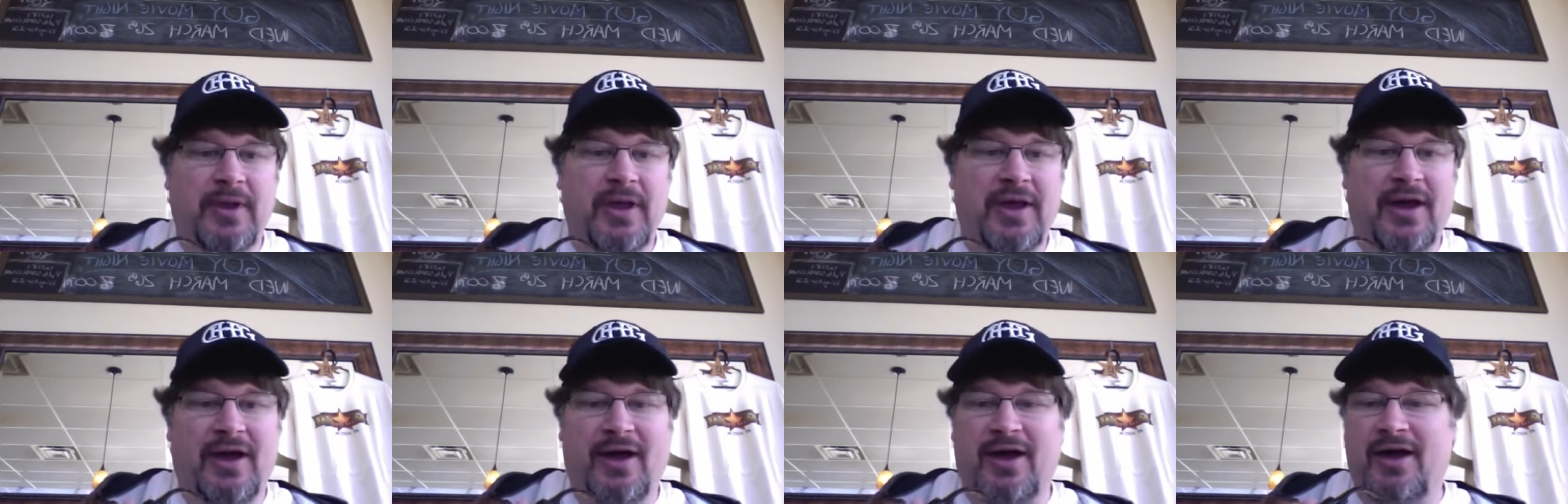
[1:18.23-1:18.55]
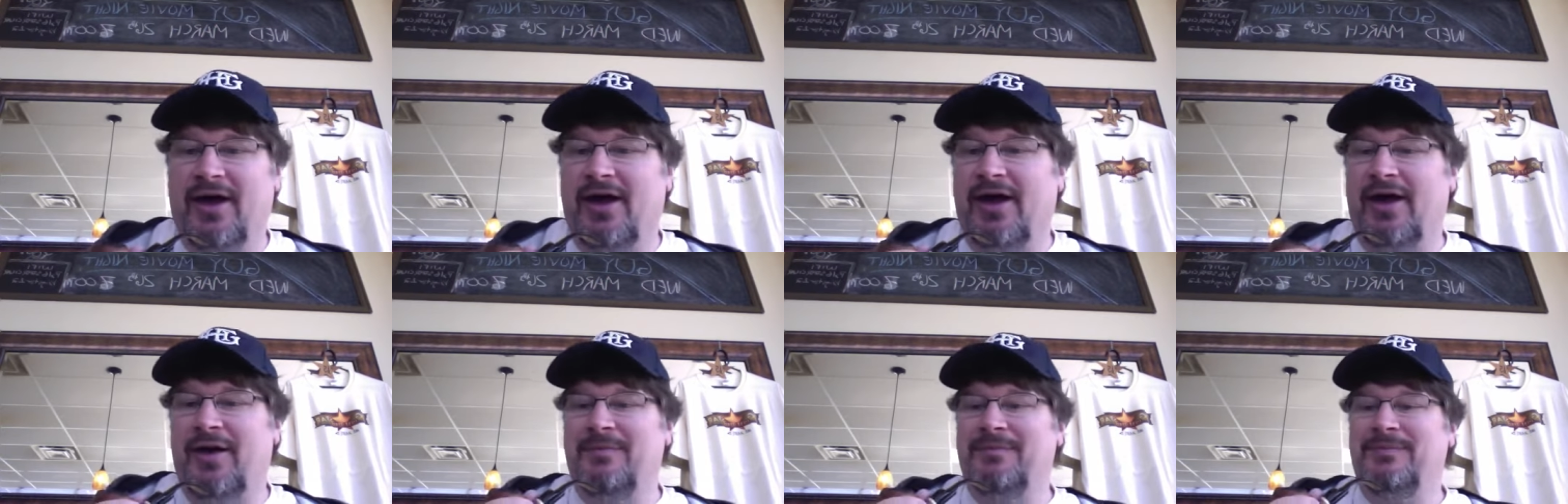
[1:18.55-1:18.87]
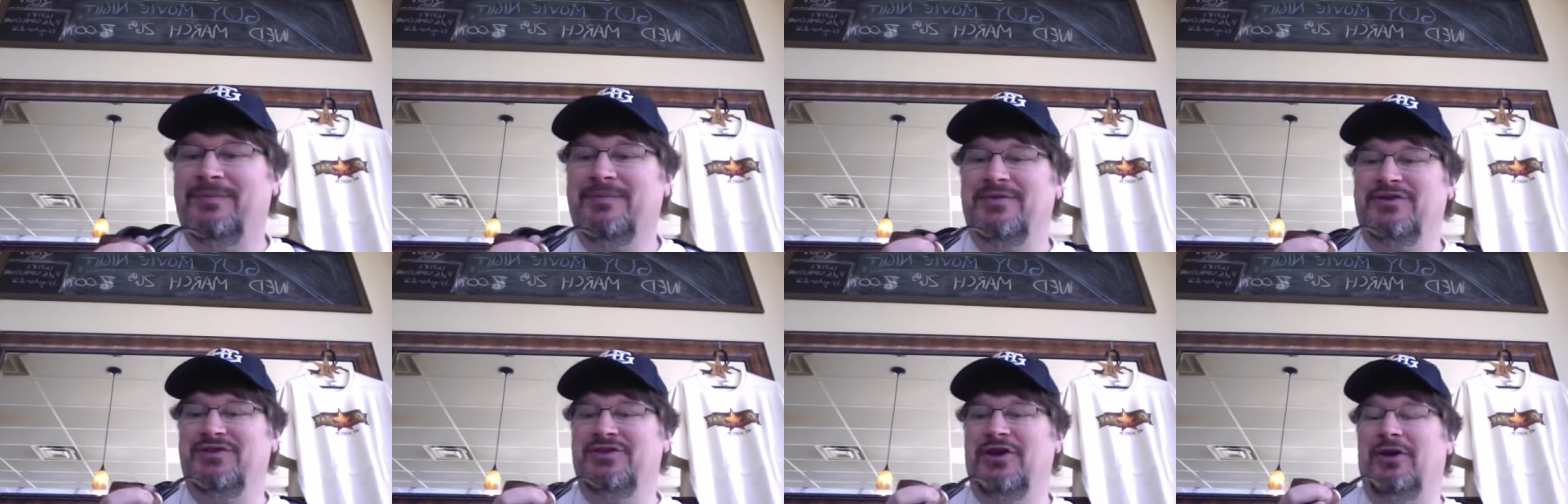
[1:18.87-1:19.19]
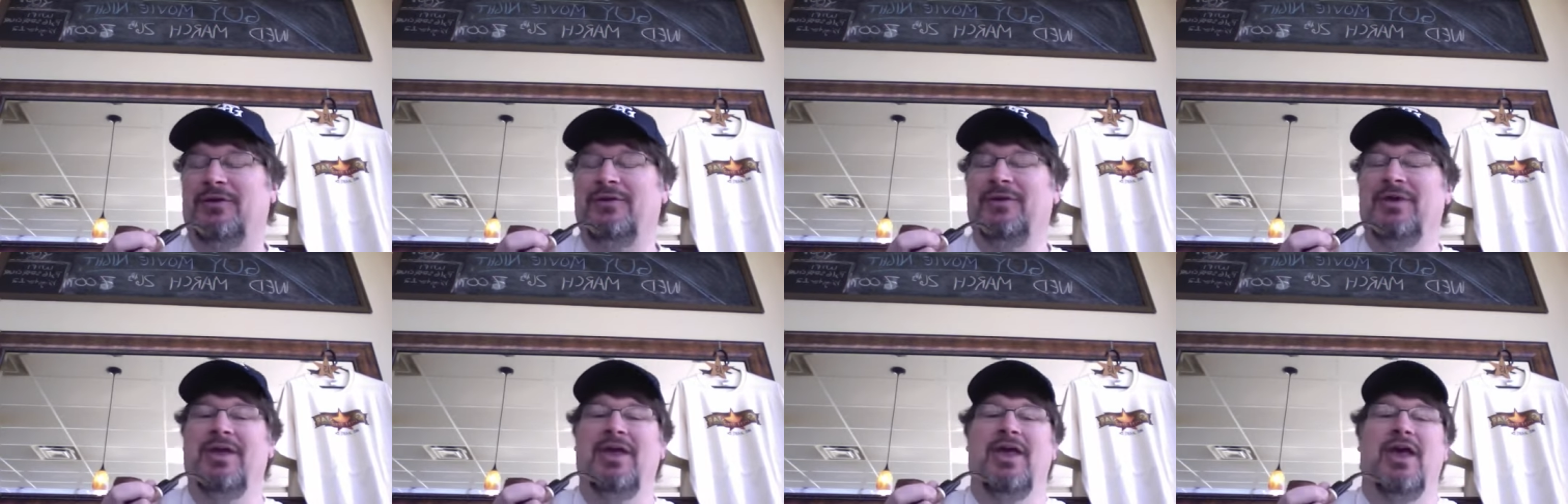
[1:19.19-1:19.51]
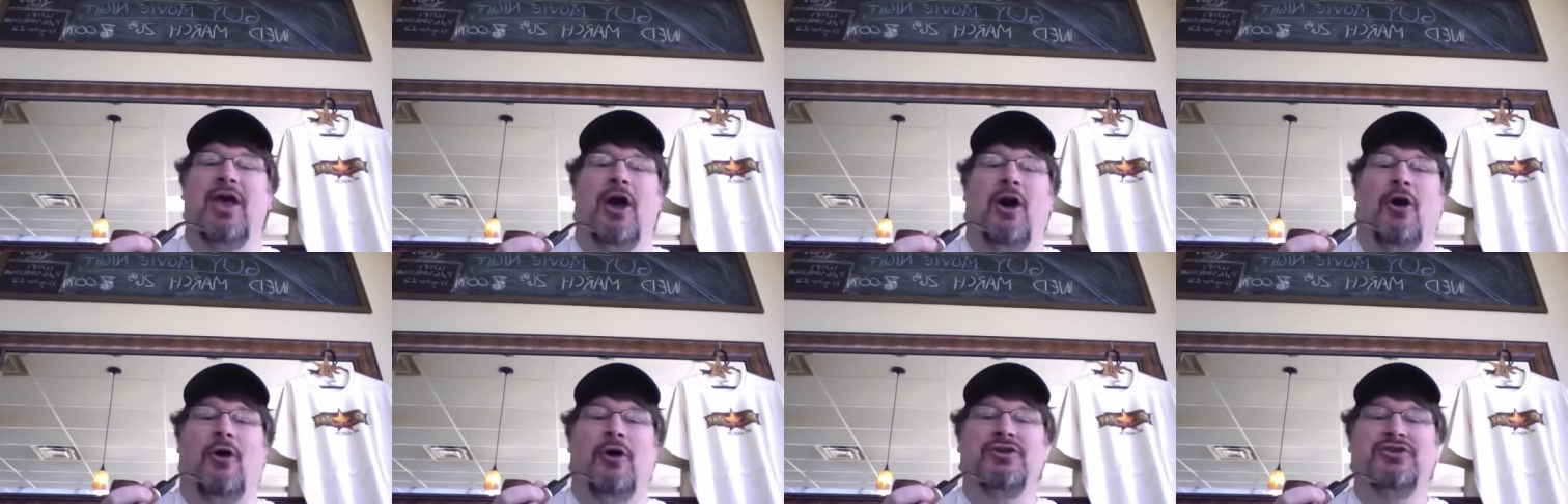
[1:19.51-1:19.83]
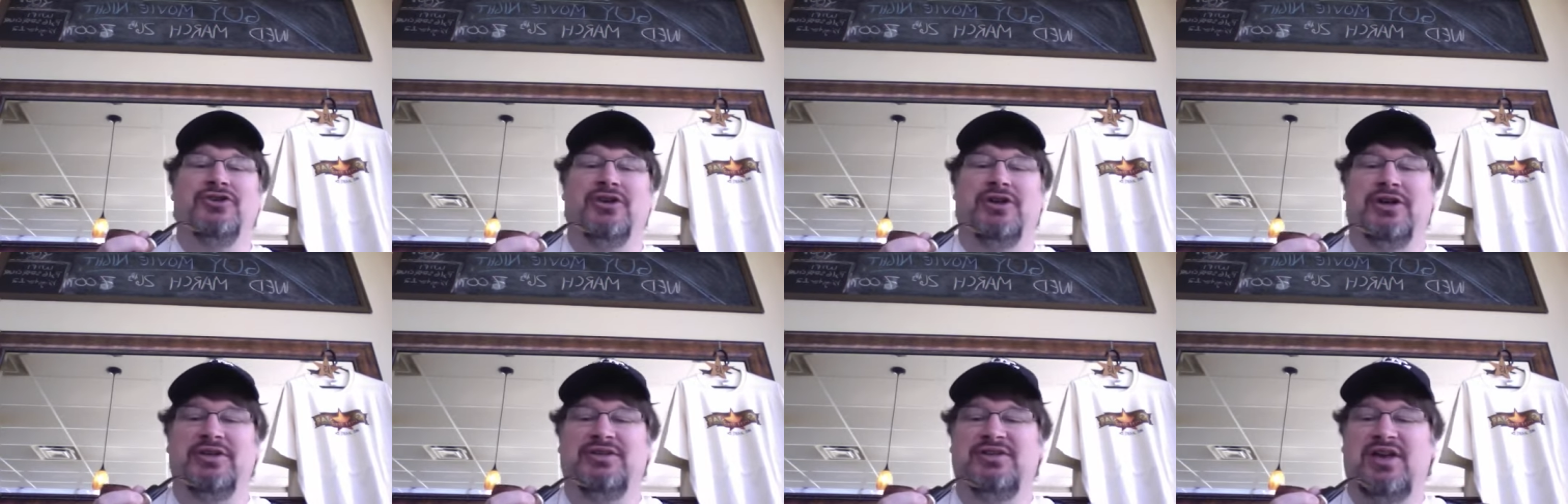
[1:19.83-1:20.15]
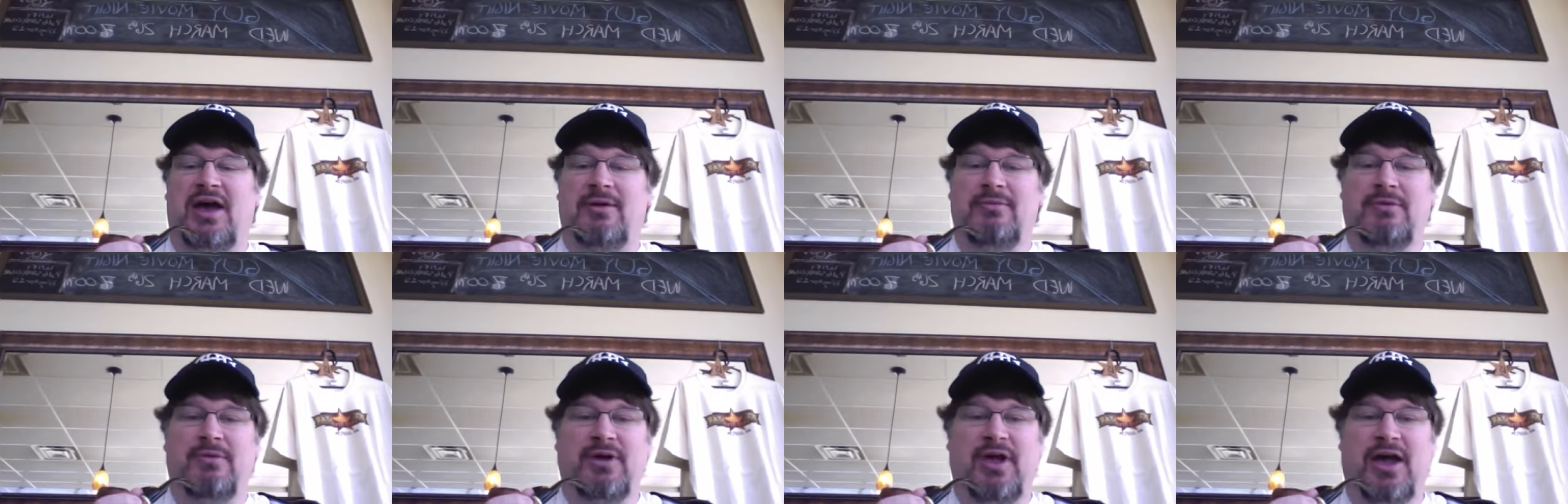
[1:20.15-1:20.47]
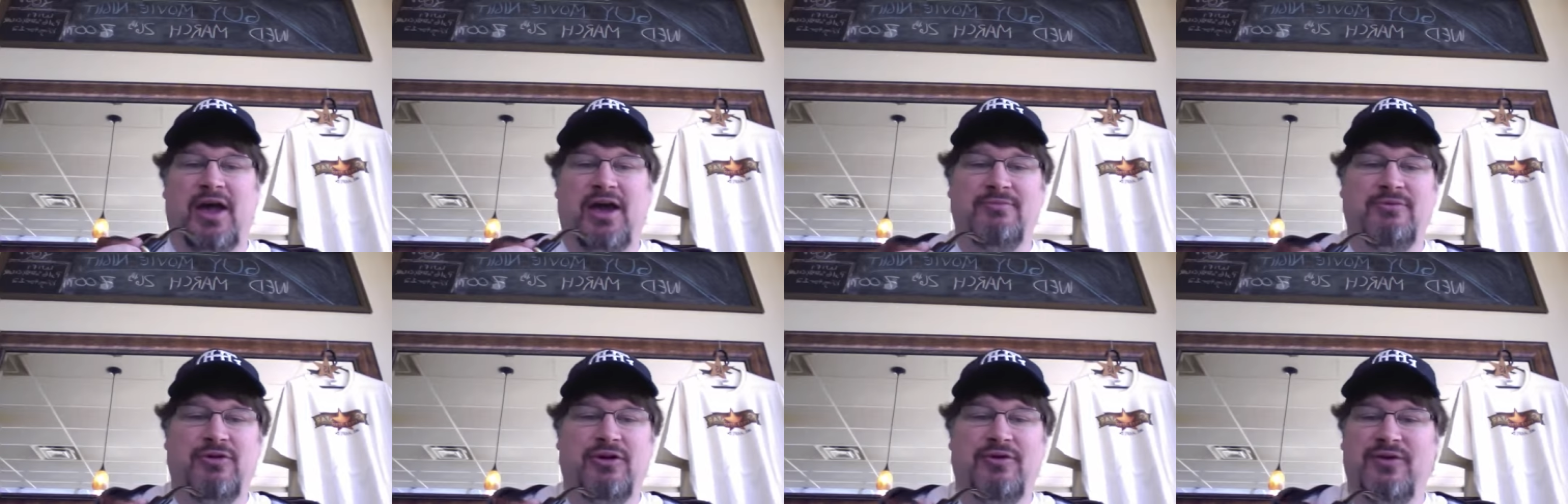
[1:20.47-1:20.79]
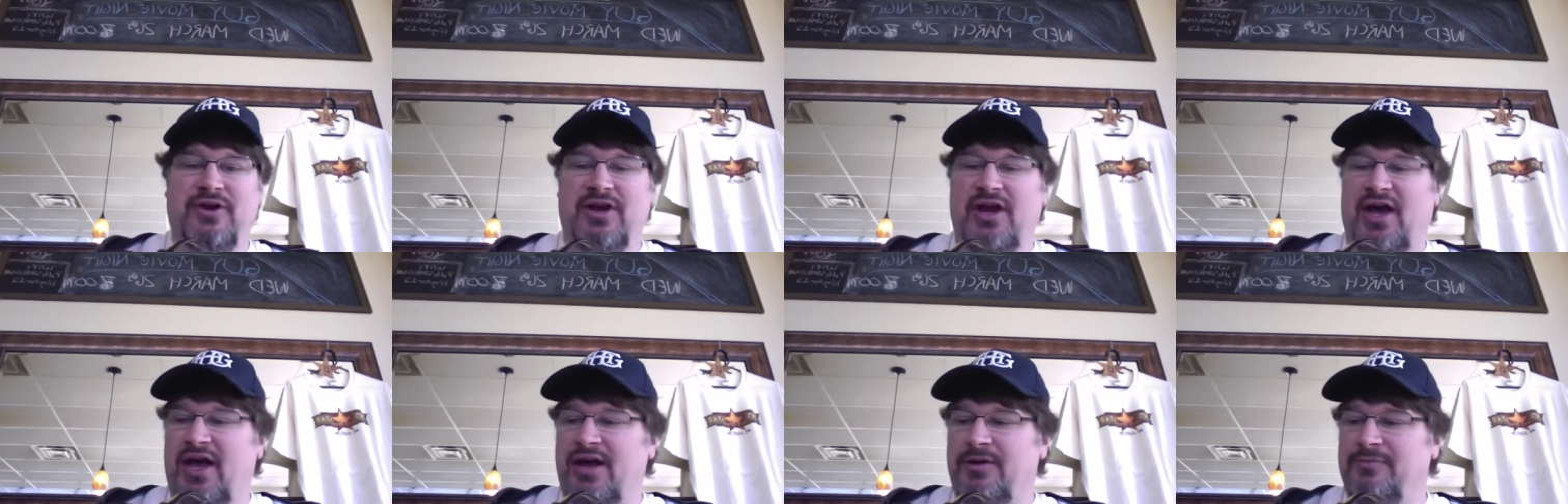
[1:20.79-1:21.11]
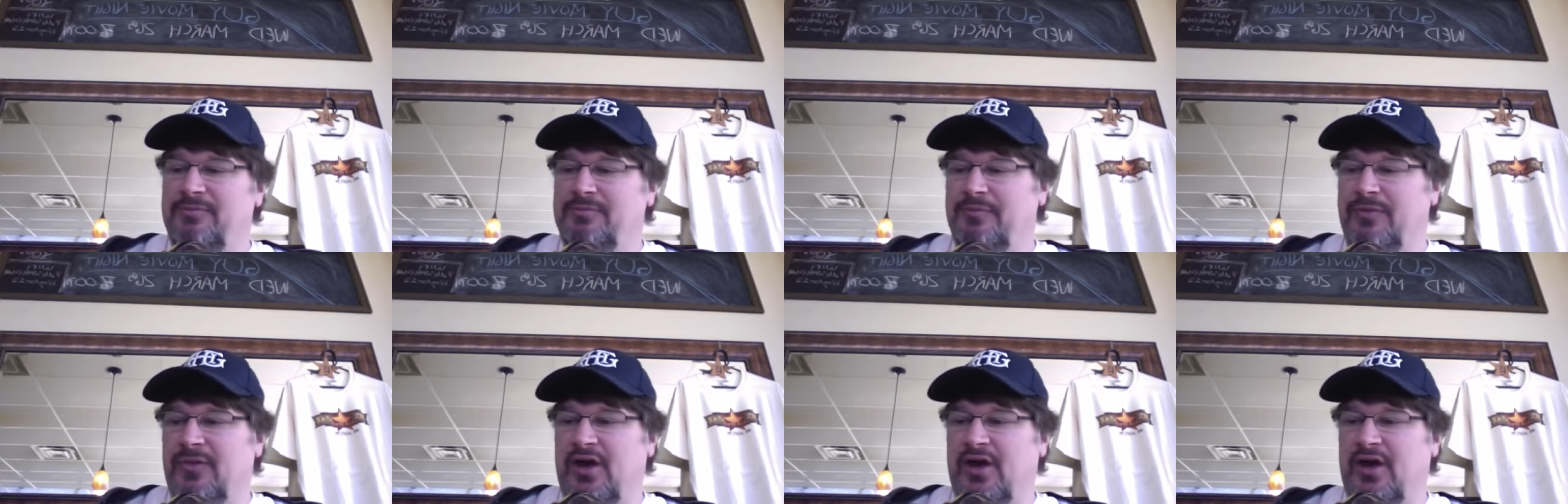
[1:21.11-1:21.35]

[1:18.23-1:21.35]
Um, so always a good time at Guy Movie Night.